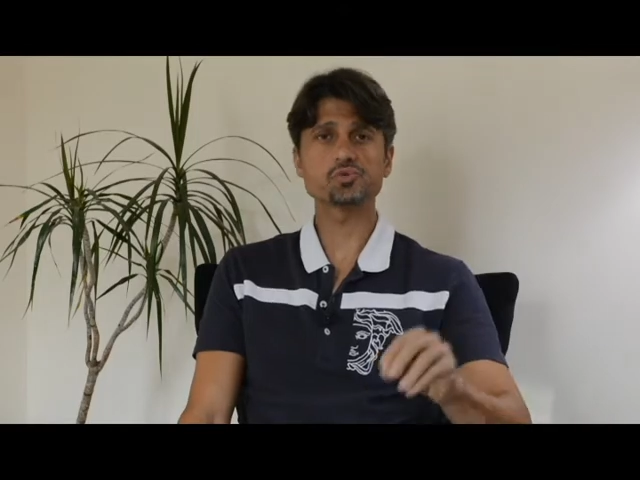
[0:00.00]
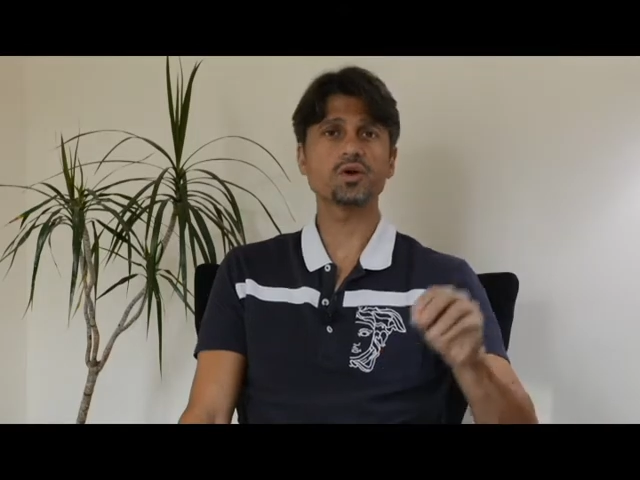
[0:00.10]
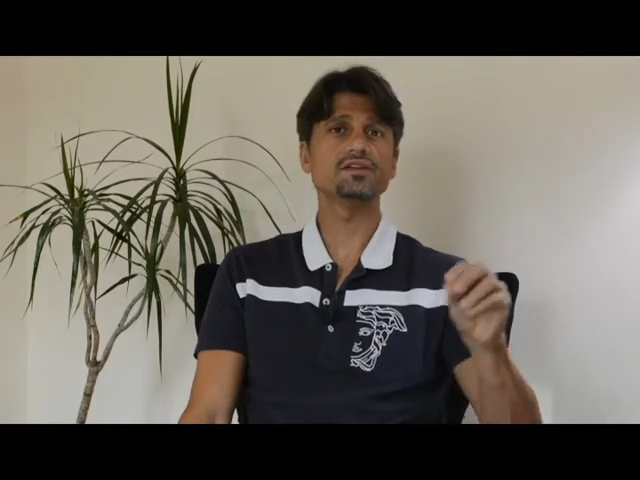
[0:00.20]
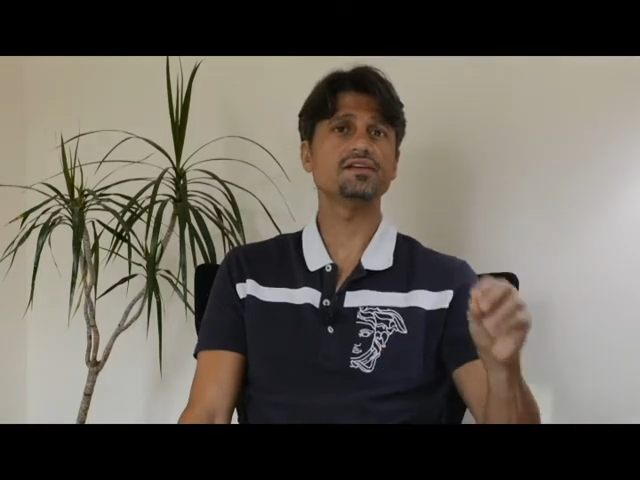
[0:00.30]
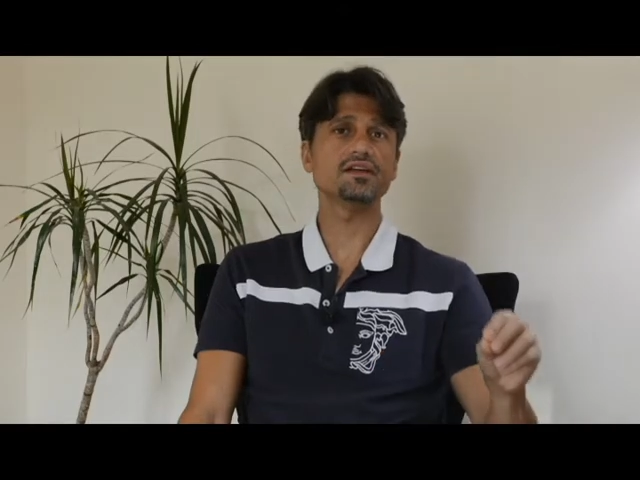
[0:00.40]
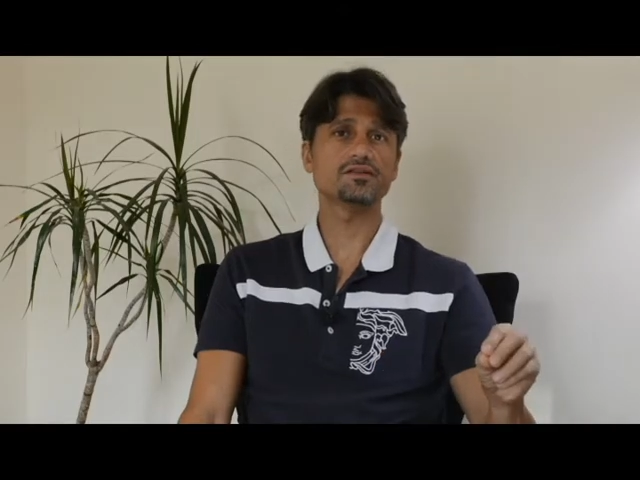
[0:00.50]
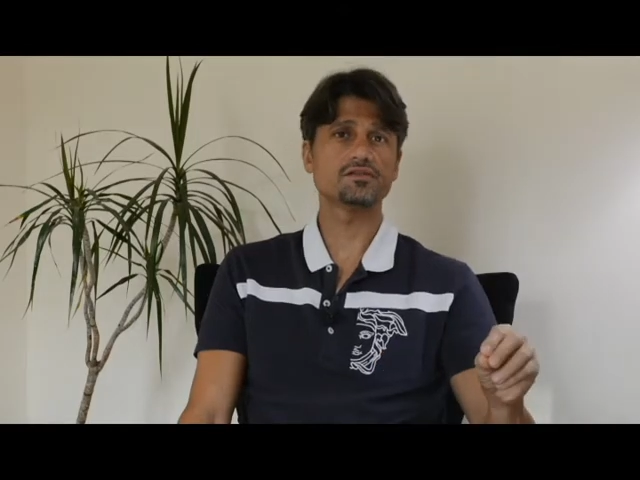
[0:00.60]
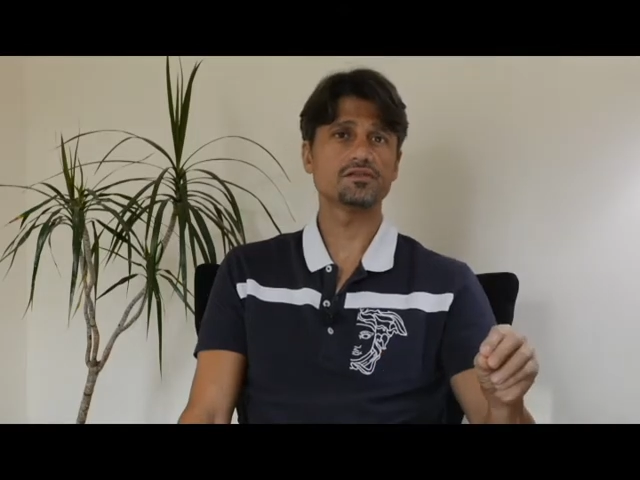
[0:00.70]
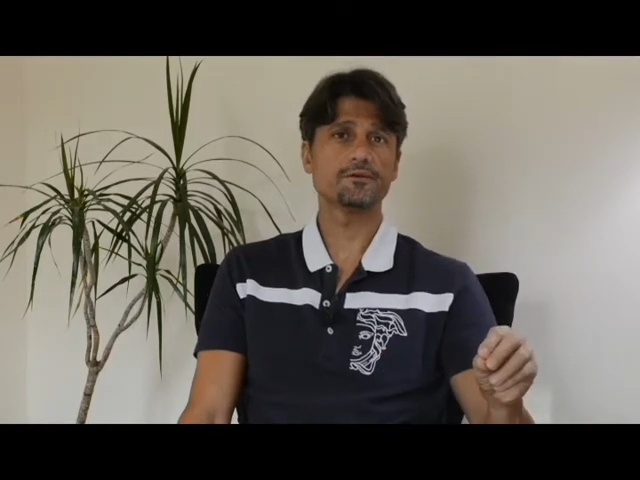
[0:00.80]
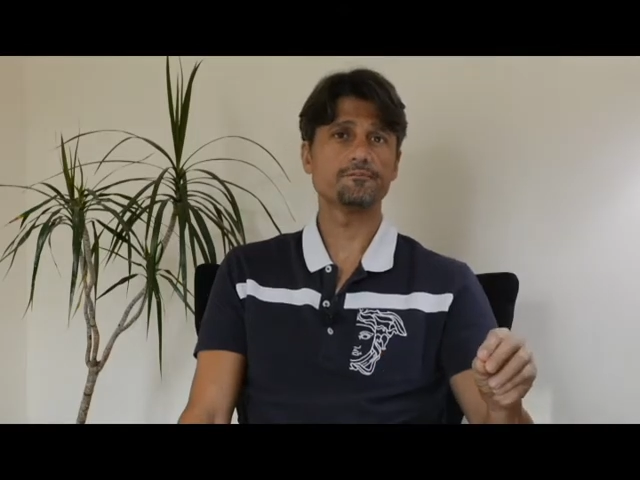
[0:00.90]
one
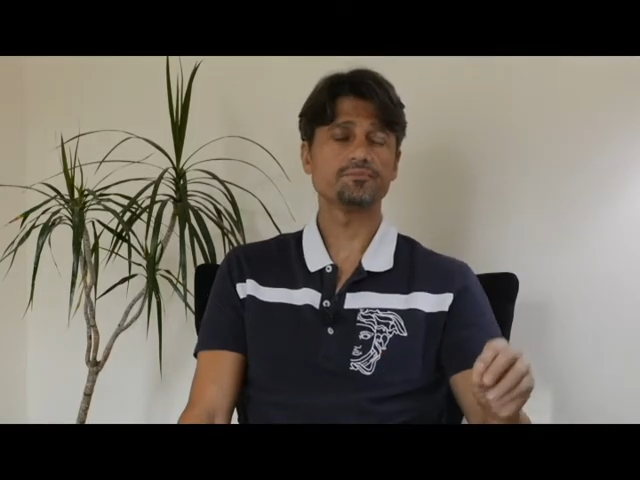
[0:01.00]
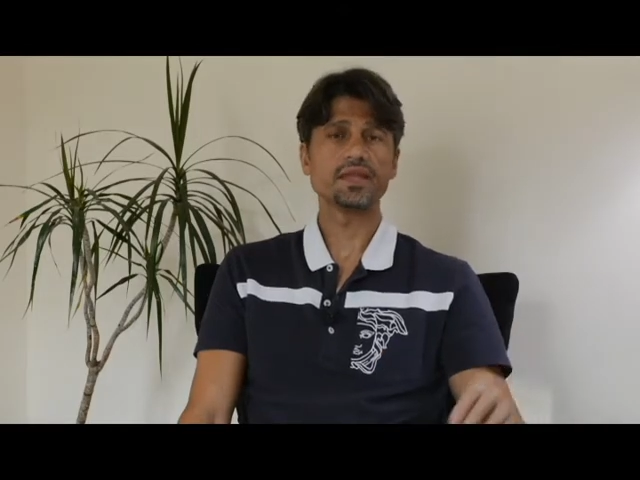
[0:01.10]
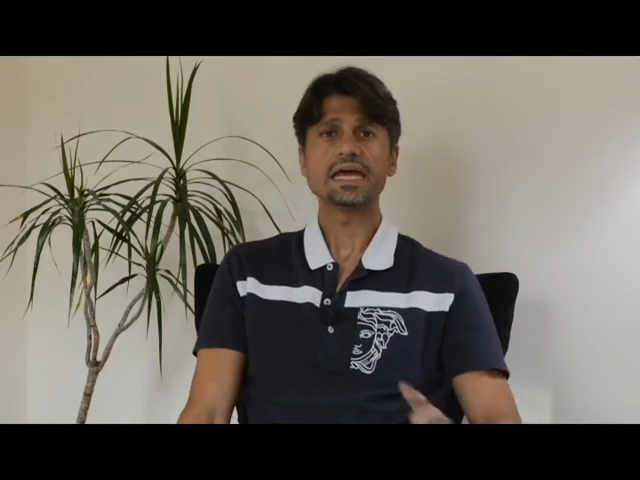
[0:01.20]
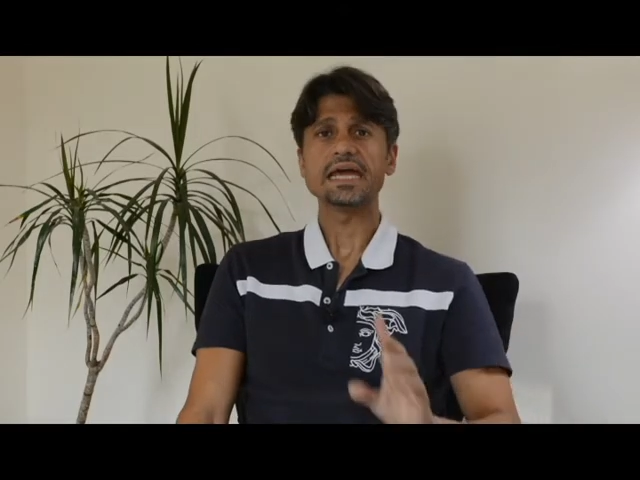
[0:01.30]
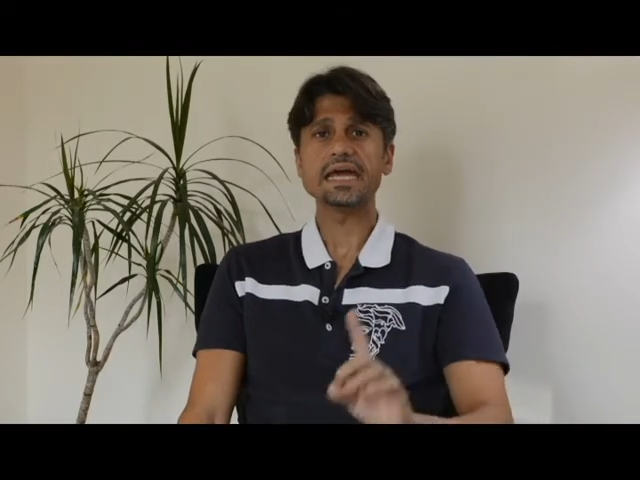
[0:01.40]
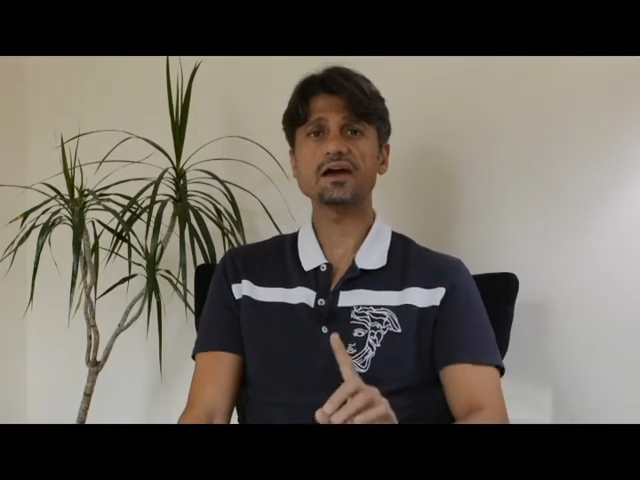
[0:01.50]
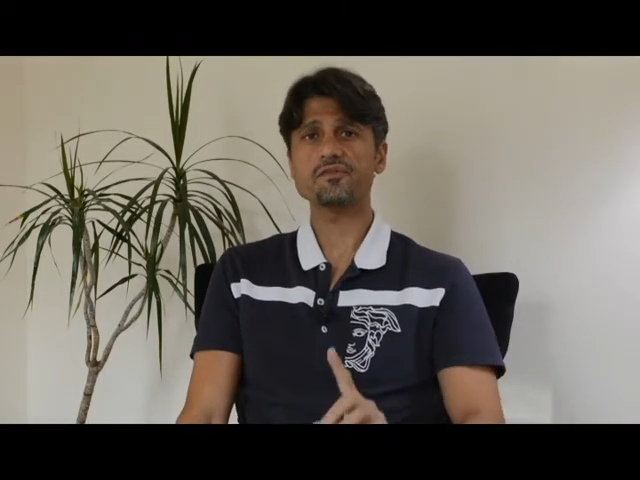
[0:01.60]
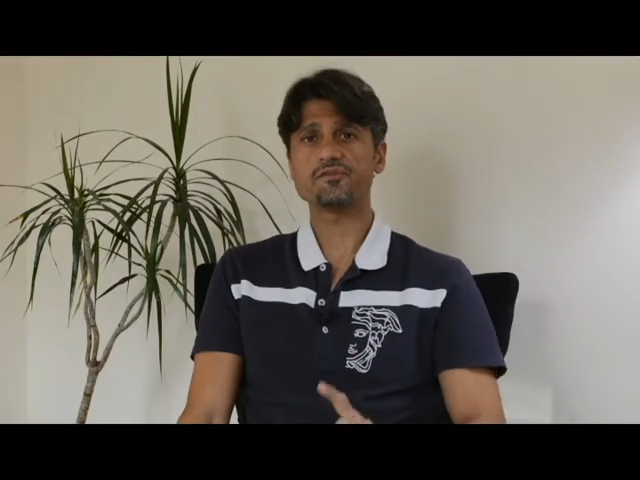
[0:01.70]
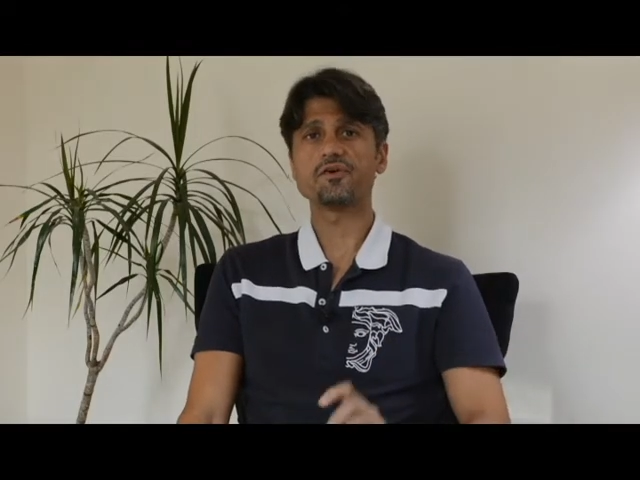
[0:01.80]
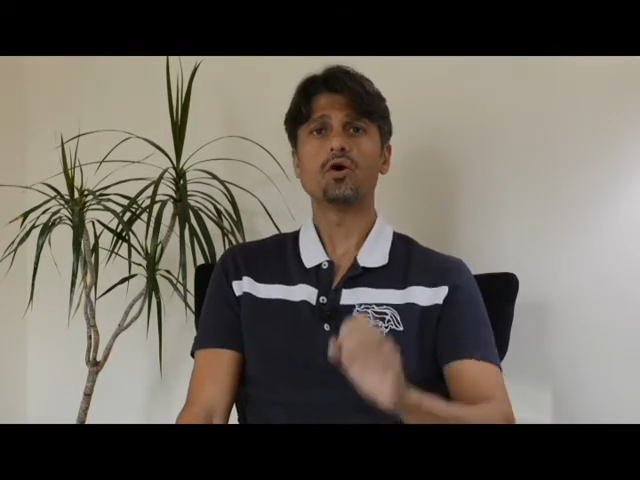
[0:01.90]
didn't.
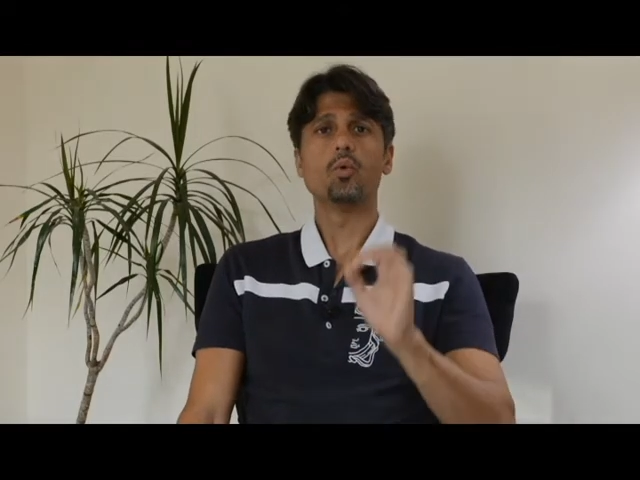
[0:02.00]
If